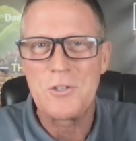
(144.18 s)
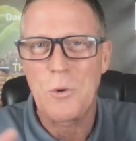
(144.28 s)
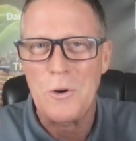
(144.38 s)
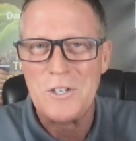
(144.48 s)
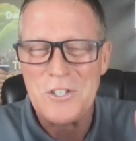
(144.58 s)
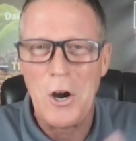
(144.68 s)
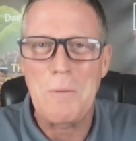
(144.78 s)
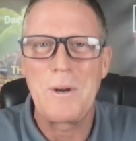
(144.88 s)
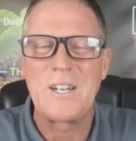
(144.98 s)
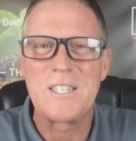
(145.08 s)
or
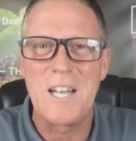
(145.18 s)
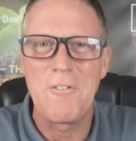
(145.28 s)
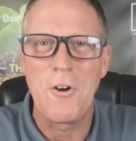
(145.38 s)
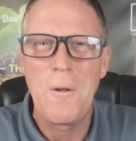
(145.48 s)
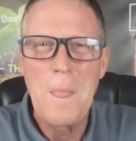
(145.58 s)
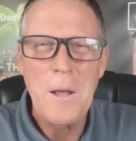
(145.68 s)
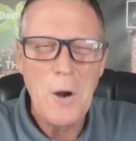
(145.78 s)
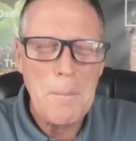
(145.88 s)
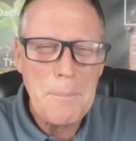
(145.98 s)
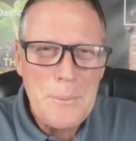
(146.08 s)
Starbucks level
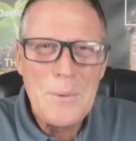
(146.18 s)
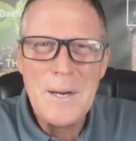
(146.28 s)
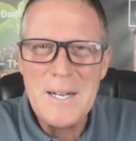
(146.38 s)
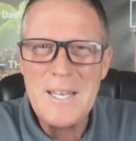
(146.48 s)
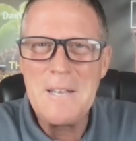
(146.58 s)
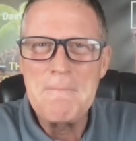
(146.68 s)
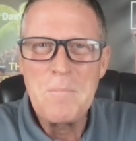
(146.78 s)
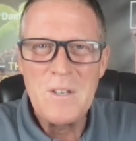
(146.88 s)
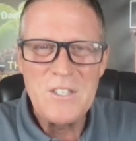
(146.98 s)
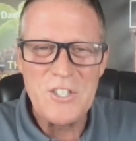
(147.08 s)
are pretty,
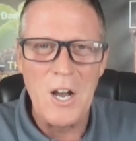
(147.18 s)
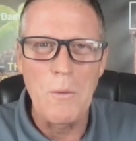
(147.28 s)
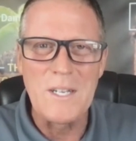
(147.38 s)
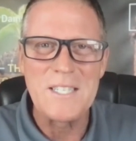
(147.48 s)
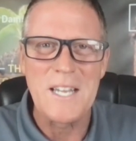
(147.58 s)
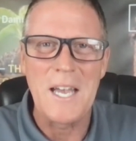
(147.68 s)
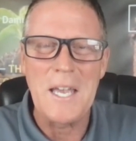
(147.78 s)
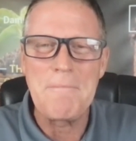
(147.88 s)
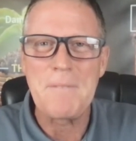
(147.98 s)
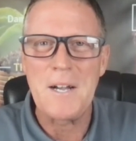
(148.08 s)
shall we
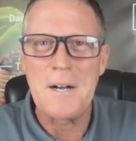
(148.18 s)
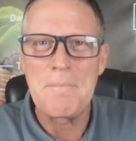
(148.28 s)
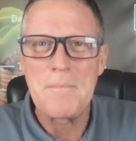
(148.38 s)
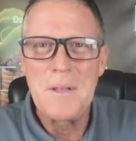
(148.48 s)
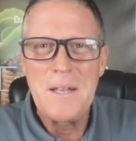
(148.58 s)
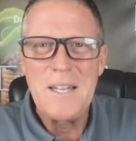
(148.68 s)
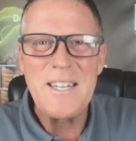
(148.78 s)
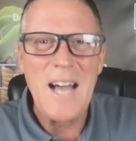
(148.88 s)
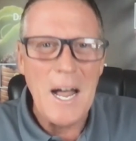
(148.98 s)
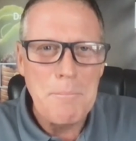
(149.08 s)
say, um,
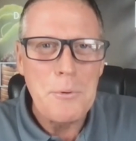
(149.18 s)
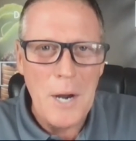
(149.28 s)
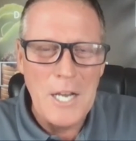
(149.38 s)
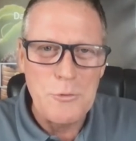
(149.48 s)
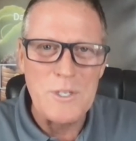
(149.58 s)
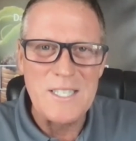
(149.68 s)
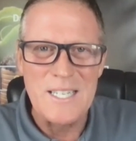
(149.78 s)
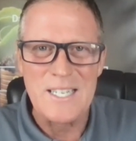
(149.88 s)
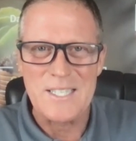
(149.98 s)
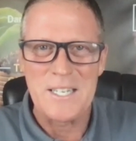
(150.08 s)
non-price
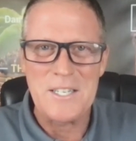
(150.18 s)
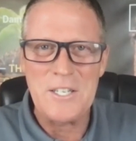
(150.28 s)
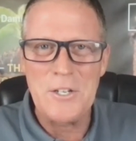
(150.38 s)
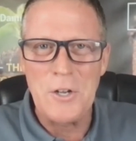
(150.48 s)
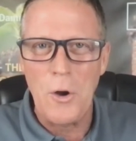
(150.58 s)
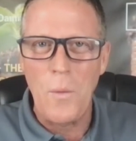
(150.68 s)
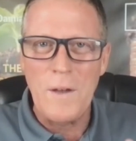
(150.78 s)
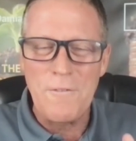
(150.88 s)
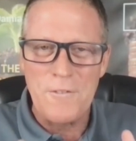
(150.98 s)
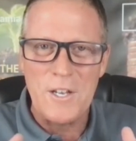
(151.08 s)
resistant. You know,
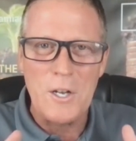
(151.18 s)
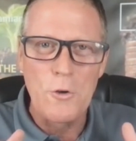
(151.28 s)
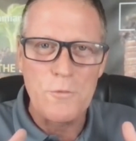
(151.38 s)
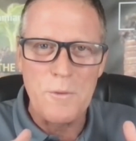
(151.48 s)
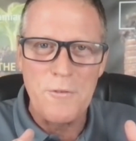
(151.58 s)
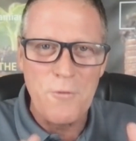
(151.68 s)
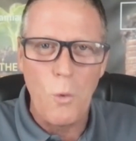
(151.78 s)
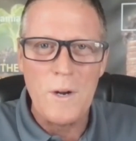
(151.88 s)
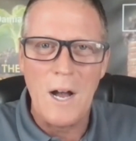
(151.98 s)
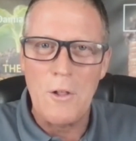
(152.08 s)
if it goes from a four
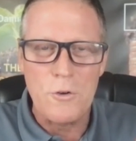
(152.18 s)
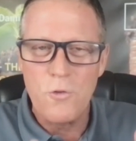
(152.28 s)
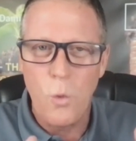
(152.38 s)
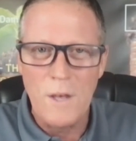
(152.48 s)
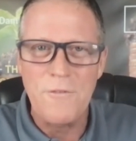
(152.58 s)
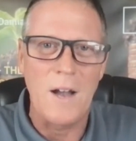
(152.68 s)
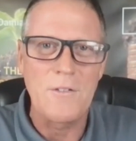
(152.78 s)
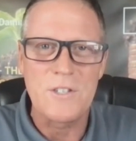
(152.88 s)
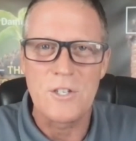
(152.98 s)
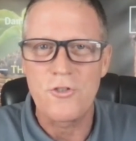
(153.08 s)
dollar and twenty-five
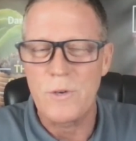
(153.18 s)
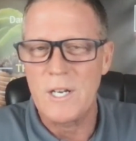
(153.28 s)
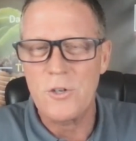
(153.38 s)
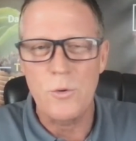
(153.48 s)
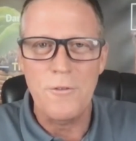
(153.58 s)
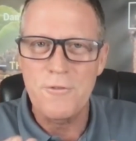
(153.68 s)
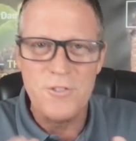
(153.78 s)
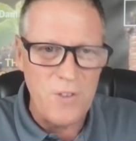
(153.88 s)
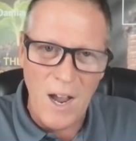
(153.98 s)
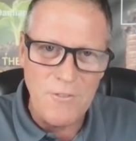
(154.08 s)
cent drink to a
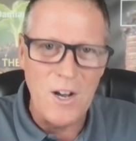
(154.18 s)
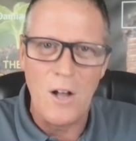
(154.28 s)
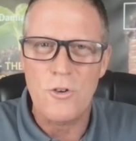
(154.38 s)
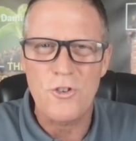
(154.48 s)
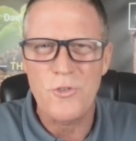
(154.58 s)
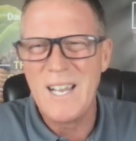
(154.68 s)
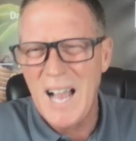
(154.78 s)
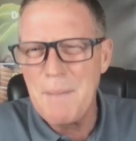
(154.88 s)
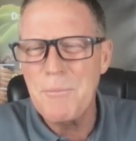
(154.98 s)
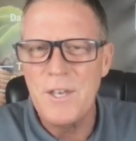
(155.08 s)
five dollar drink,
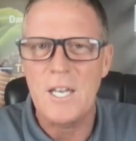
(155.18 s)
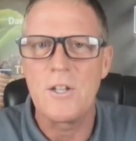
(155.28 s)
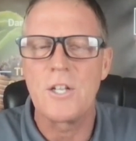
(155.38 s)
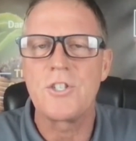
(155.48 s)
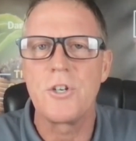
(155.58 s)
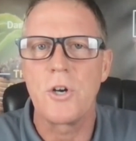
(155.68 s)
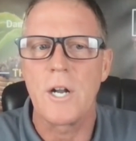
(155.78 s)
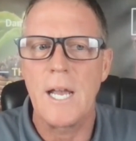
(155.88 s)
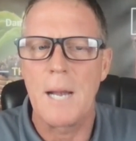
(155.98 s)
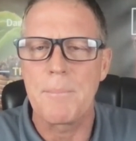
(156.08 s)
I'm thinking that's still going to
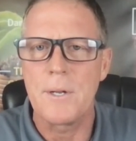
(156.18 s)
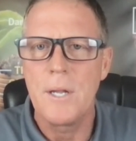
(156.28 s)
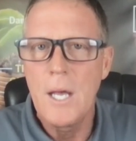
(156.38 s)
happen.